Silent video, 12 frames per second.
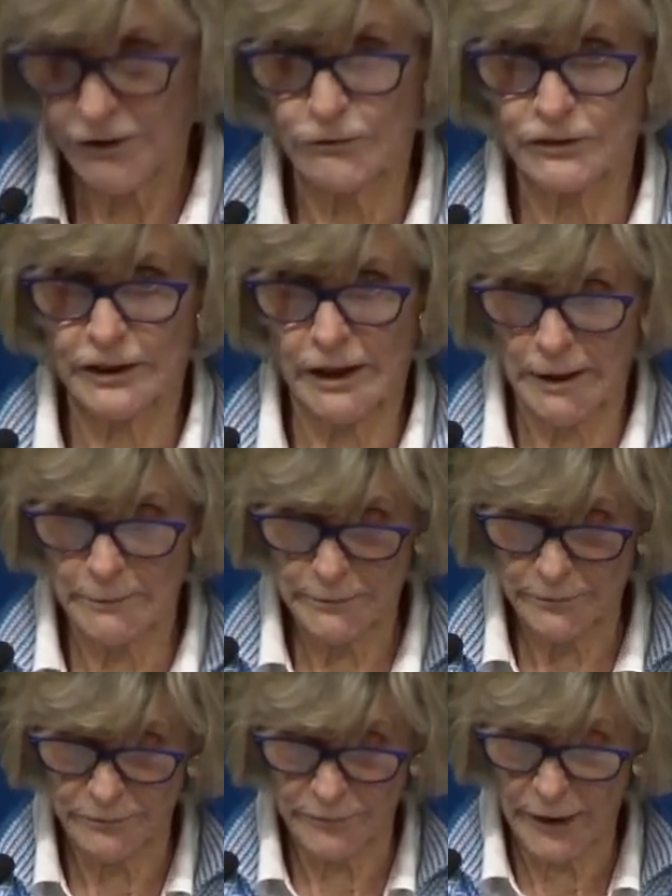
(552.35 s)
overcome
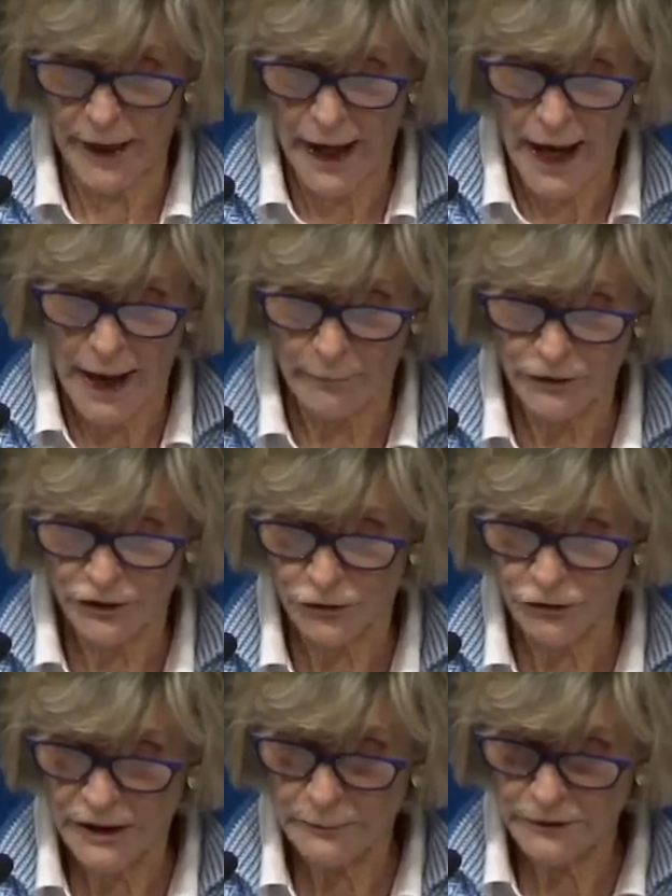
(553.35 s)
and were
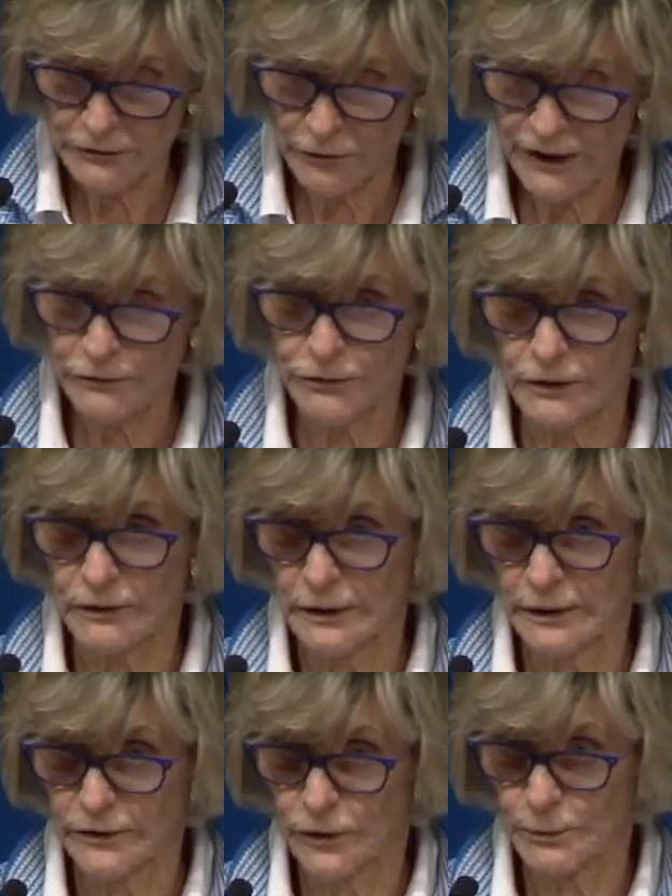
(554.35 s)
extremely grateful
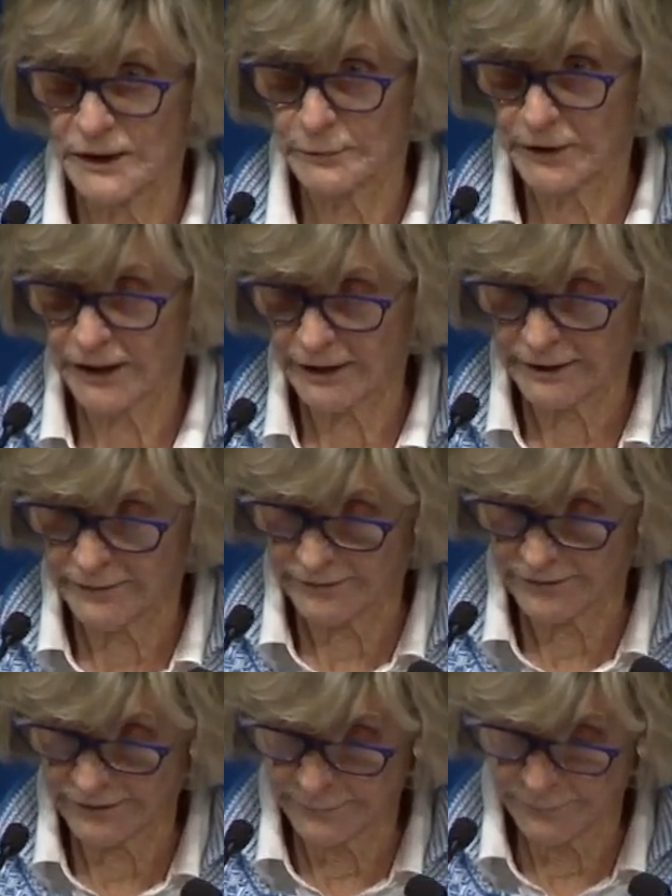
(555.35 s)
to be
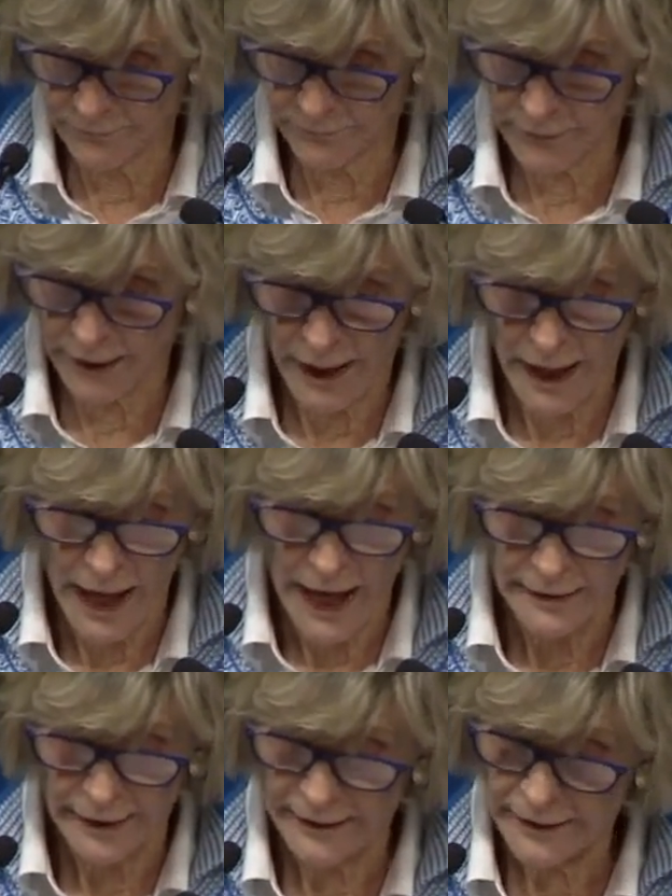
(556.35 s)
Americans.
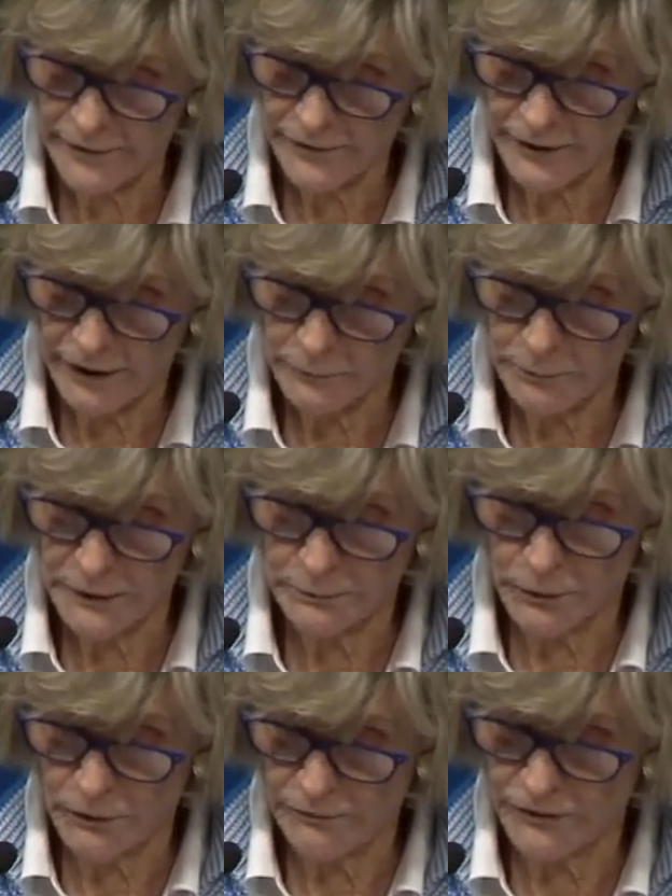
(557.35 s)
Like other young
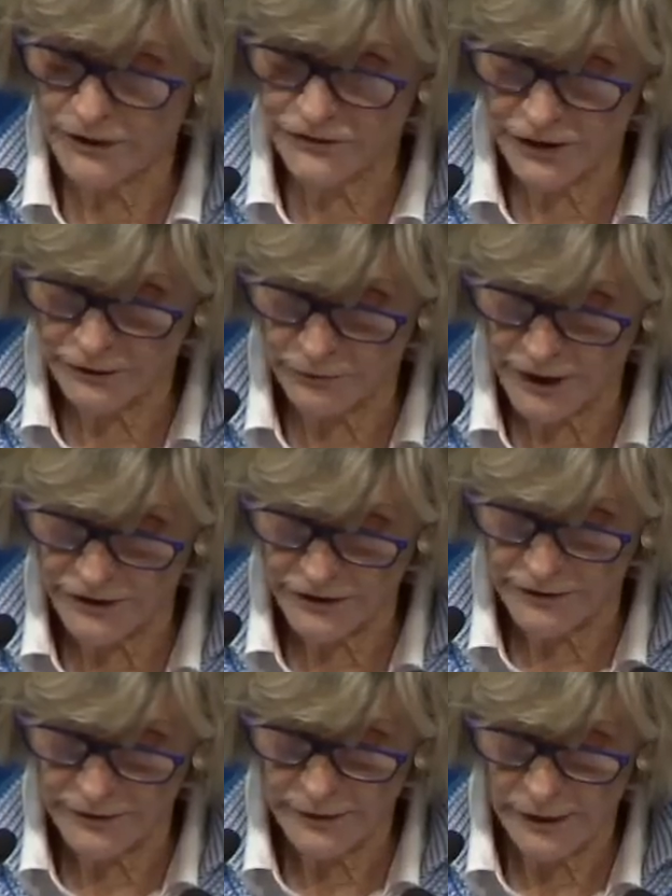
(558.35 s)
people of their
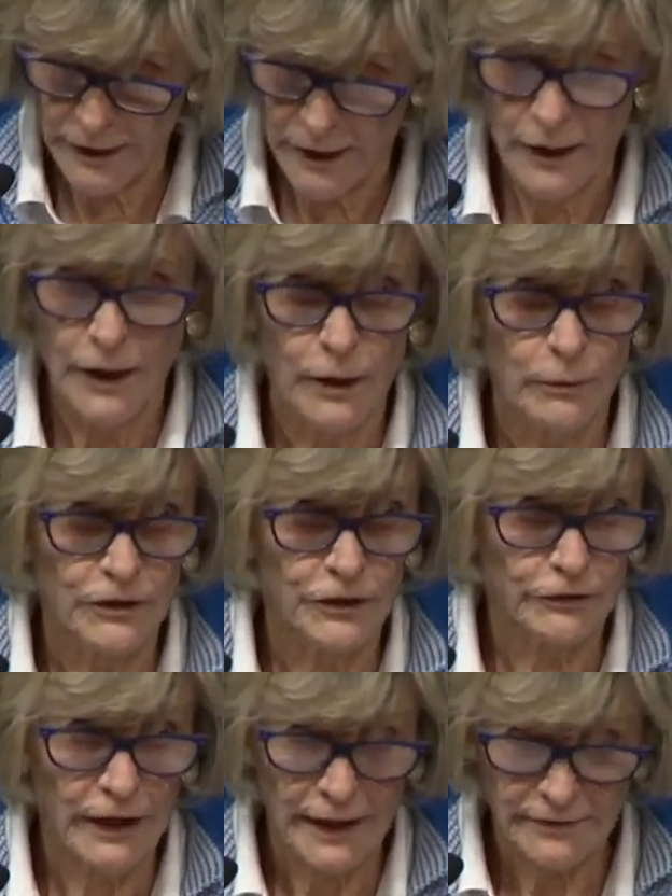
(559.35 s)
generation, who were the
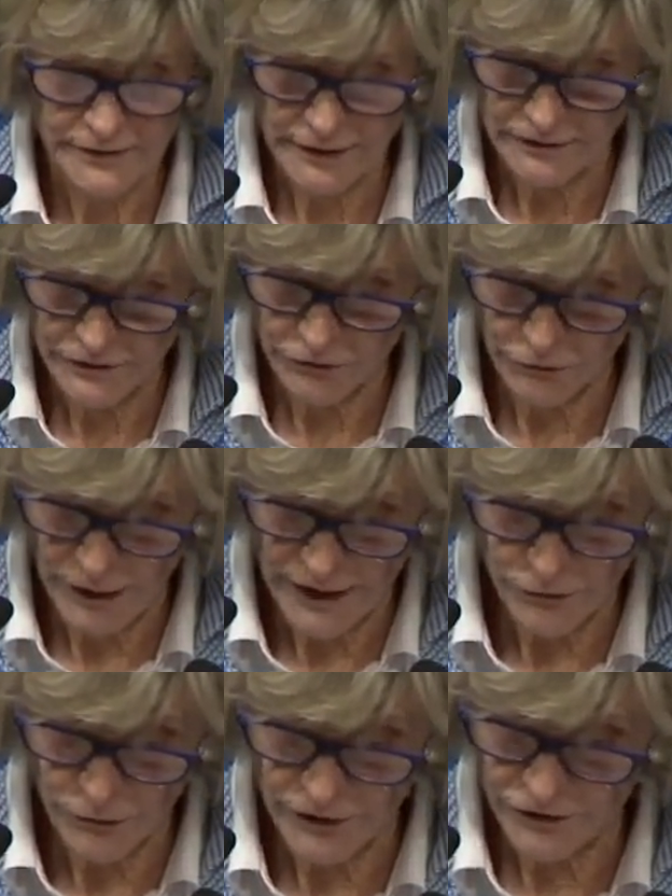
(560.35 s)
grandsons and
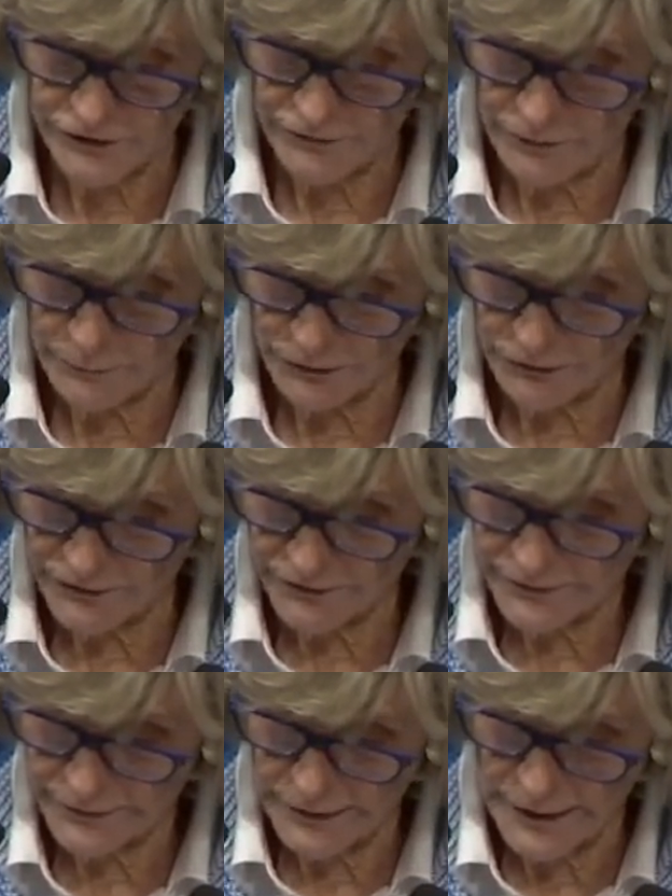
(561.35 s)
granddaughters of
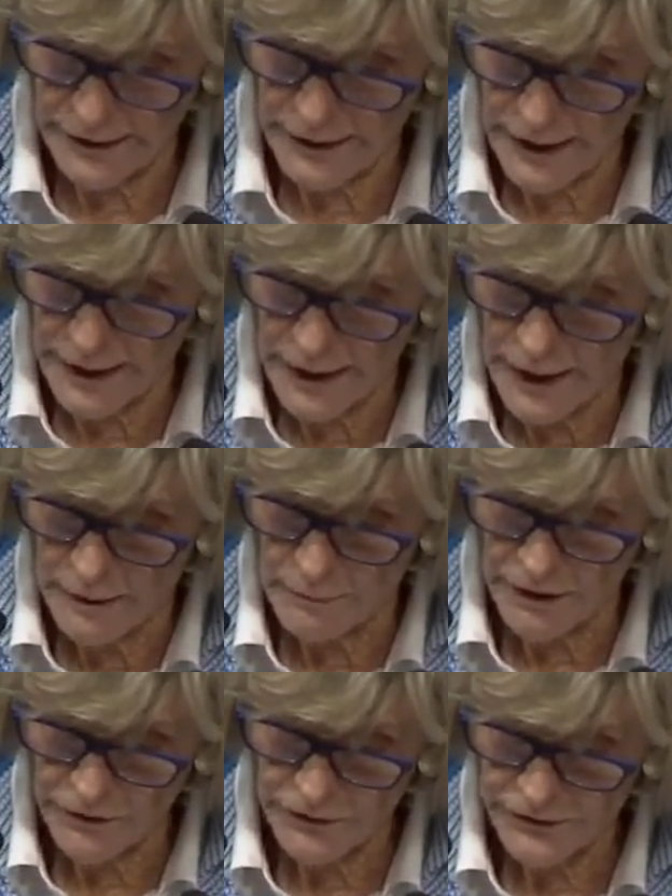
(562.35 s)
immigrants,
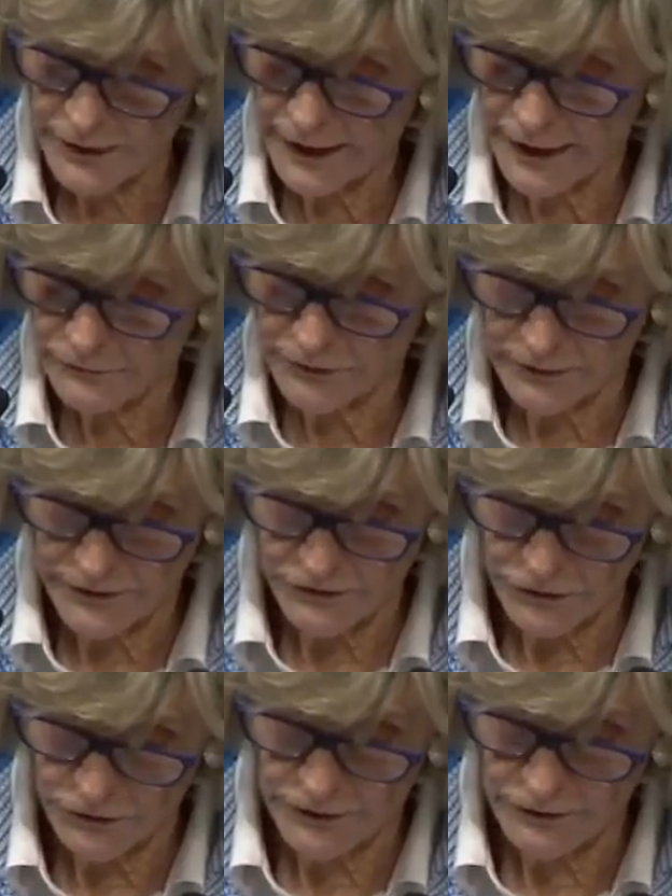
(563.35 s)
Mother and Dad felt a
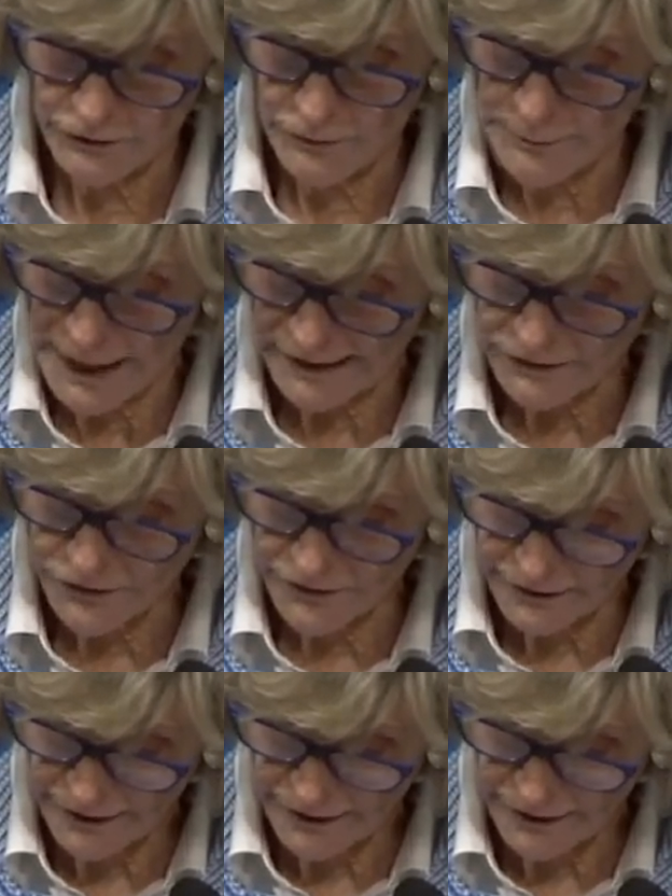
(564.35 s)
duty to go back to the